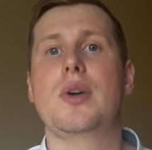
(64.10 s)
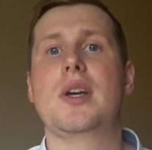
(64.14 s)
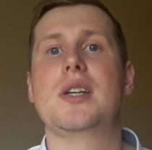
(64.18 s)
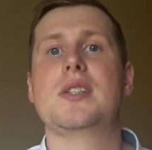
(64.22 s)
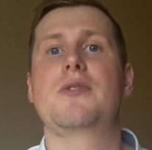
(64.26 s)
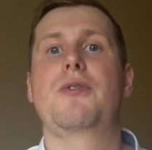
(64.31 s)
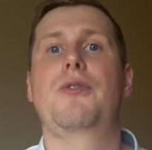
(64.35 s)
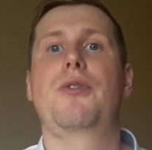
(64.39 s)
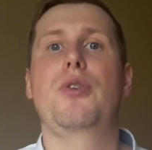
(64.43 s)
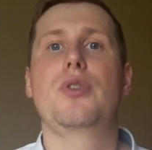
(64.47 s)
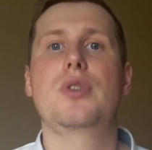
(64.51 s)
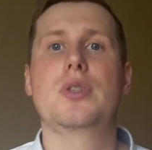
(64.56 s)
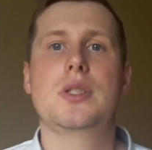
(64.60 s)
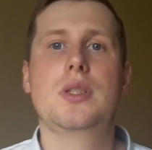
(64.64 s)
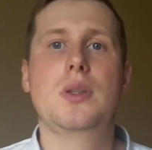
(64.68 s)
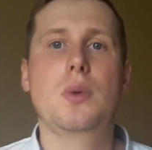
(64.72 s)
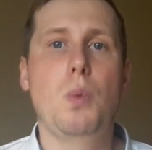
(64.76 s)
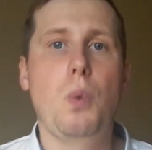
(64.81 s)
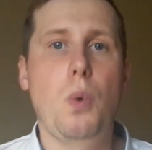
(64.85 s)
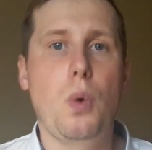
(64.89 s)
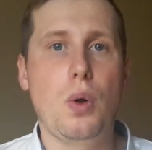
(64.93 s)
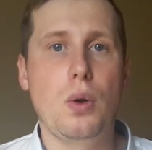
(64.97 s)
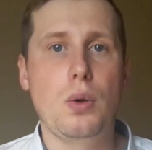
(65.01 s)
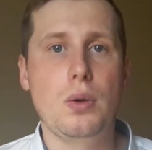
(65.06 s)
guys, first of
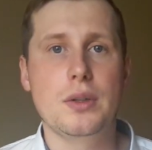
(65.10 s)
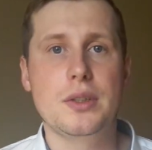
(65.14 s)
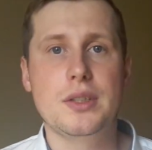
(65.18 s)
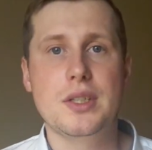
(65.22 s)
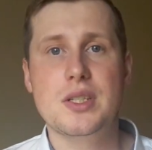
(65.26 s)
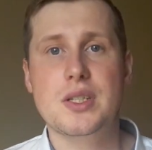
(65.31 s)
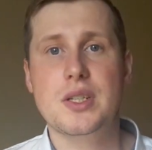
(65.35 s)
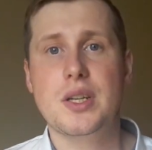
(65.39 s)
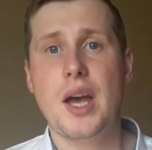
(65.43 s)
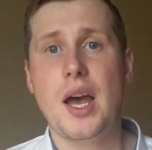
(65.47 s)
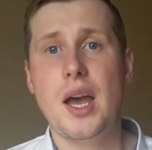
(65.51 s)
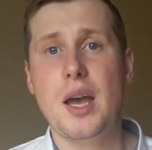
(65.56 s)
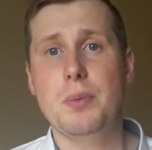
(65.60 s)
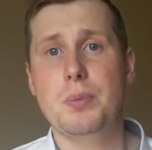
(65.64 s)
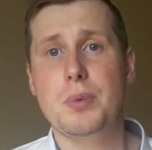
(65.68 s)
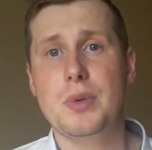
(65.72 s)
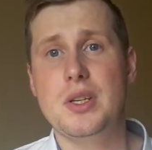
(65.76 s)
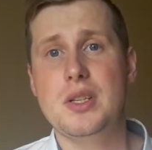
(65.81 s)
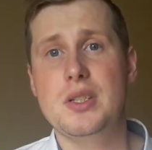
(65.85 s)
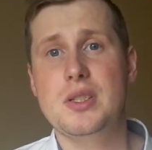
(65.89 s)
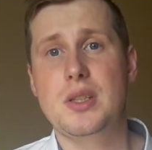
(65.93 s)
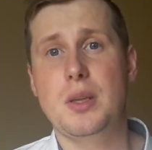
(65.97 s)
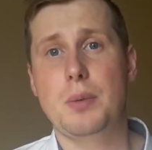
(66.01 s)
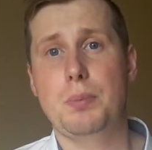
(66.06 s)
all, the Skype
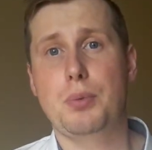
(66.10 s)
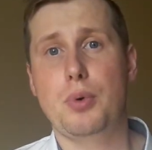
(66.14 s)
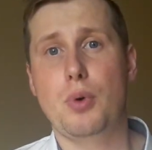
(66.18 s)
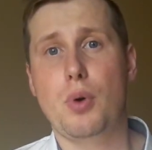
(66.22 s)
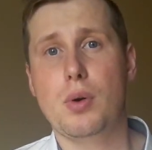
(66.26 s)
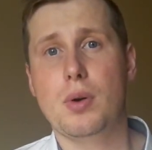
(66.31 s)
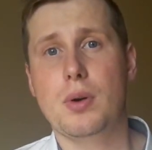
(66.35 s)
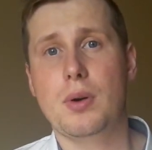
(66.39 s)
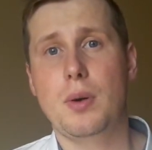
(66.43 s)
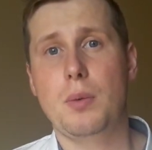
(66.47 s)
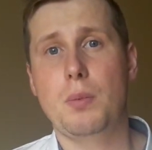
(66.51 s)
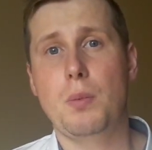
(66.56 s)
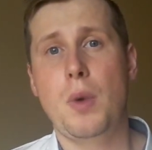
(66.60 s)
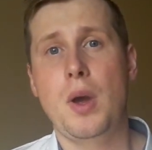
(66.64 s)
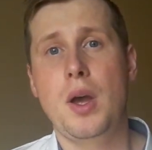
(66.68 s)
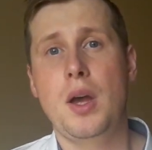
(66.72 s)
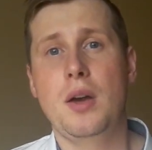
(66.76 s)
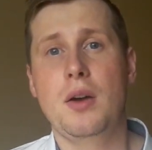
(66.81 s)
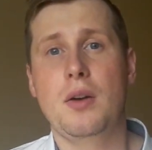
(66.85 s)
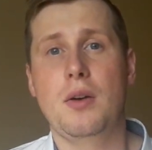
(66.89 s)
is the program